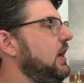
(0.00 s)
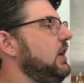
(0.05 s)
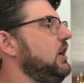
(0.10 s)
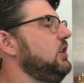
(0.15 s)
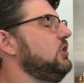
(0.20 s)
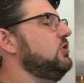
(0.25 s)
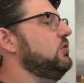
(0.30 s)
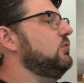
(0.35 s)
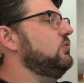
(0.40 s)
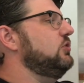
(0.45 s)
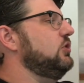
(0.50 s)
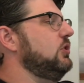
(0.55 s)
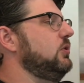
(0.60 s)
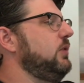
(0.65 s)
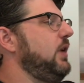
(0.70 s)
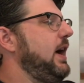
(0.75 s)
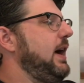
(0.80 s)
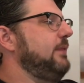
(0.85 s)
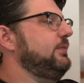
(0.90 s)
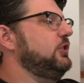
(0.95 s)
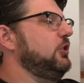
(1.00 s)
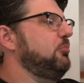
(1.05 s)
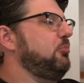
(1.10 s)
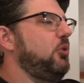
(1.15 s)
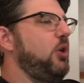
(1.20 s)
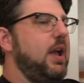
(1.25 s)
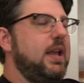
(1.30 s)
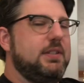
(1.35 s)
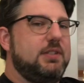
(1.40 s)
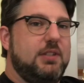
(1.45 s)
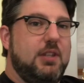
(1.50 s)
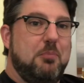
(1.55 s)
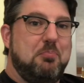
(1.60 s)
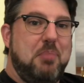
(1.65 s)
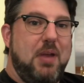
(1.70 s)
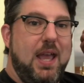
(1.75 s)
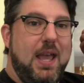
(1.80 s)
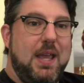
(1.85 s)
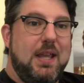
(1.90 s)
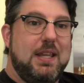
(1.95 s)
You do have to press the
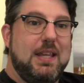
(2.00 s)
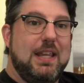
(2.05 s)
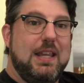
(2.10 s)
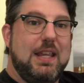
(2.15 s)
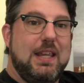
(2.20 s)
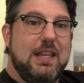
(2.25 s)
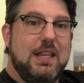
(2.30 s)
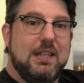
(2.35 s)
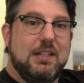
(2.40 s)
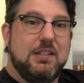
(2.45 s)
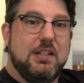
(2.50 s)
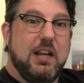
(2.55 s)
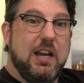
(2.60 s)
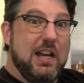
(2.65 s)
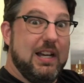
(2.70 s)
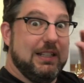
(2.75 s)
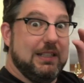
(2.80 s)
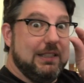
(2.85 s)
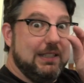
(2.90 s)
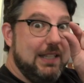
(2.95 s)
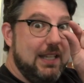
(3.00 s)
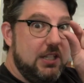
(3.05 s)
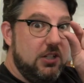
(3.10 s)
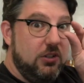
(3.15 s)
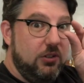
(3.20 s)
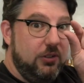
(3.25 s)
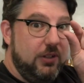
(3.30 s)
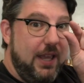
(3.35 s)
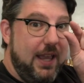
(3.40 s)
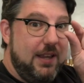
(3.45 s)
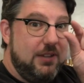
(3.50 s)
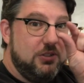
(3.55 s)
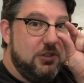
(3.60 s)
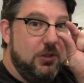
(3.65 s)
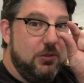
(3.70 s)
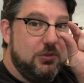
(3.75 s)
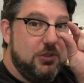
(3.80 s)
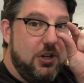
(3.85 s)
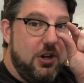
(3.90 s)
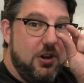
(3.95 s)
peg in a little as
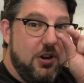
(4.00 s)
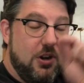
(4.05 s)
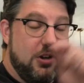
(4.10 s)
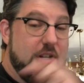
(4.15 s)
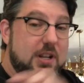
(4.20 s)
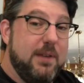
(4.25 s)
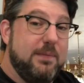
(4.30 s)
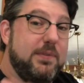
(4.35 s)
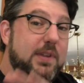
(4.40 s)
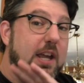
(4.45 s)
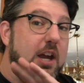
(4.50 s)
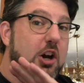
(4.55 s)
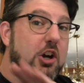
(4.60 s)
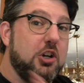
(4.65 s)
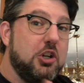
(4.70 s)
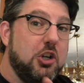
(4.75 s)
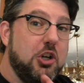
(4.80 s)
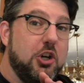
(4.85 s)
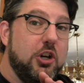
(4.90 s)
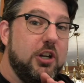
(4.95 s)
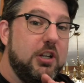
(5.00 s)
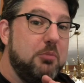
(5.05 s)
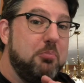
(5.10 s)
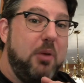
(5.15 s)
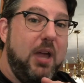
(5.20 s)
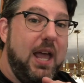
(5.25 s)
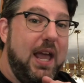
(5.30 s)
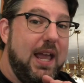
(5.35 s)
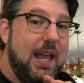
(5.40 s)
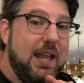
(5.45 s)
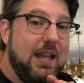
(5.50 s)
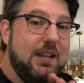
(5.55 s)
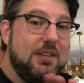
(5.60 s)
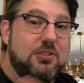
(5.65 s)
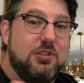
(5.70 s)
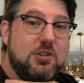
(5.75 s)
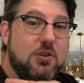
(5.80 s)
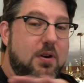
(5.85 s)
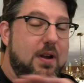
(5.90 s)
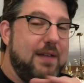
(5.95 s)
you turn. If they are good pegs,
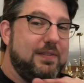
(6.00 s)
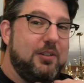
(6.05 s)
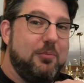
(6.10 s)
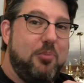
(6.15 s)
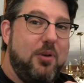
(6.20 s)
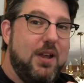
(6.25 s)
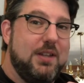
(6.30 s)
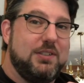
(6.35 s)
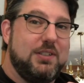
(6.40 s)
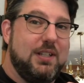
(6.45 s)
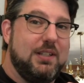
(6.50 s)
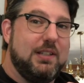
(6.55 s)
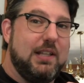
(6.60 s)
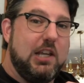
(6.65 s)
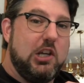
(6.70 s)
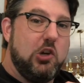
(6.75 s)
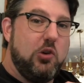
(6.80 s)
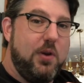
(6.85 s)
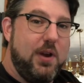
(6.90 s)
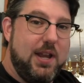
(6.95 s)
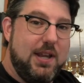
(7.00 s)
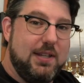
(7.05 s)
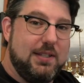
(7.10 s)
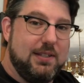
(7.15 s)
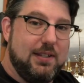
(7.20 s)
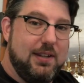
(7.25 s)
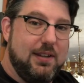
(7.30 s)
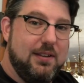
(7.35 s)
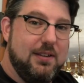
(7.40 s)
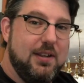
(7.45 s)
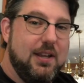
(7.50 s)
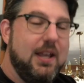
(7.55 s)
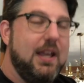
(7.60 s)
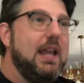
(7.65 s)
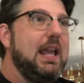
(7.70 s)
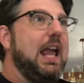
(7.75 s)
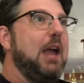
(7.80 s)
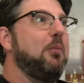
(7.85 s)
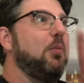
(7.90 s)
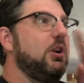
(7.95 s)
you don't have to press in like crazy.
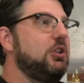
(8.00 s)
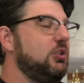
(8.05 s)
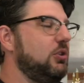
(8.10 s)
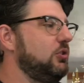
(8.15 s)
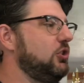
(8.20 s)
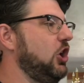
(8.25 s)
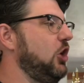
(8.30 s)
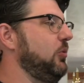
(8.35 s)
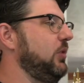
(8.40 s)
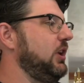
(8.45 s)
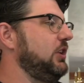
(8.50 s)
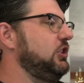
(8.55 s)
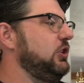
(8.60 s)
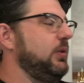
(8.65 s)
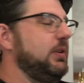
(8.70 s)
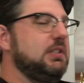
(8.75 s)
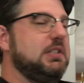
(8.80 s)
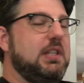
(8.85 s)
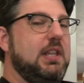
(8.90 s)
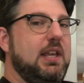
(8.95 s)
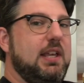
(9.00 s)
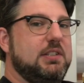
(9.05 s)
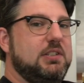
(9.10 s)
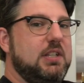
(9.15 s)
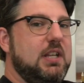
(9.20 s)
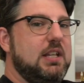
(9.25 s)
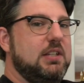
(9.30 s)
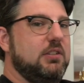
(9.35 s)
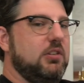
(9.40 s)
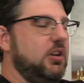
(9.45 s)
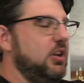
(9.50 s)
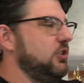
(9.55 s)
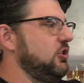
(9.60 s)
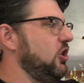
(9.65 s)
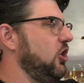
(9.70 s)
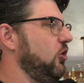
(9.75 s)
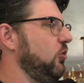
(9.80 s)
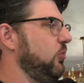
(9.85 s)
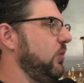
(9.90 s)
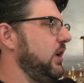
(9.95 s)
And what you don't want to do is this either. You
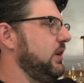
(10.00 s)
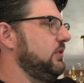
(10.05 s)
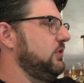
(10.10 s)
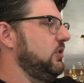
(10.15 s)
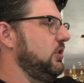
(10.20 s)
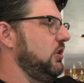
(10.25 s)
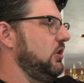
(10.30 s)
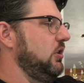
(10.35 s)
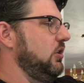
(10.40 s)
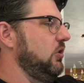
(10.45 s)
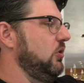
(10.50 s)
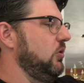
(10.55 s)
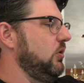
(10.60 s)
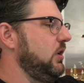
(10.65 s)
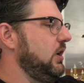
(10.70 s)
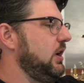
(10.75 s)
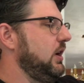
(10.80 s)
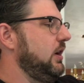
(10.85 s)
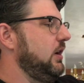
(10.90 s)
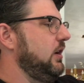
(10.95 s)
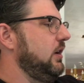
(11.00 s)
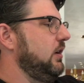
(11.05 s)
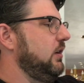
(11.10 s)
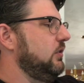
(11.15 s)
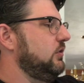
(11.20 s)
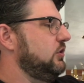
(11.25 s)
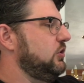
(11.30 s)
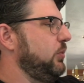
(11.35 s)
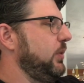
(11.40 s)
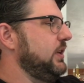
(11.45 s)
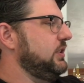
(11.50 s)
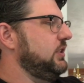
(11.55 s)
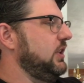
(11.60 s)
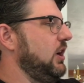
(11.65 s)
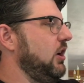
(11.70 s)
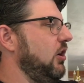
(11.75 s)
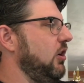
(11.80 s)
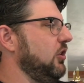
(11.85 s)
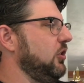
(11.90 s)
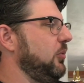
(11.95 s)
don't want to twist it
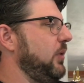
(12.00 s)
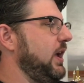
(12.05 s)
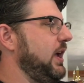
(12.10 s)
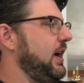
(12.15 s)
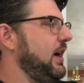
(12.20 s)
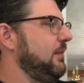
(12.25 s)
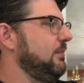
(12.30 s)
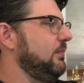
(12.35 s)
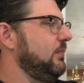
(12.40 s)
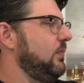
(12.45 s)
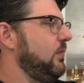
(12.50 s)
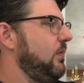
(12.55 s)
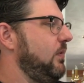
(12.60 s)
all the way up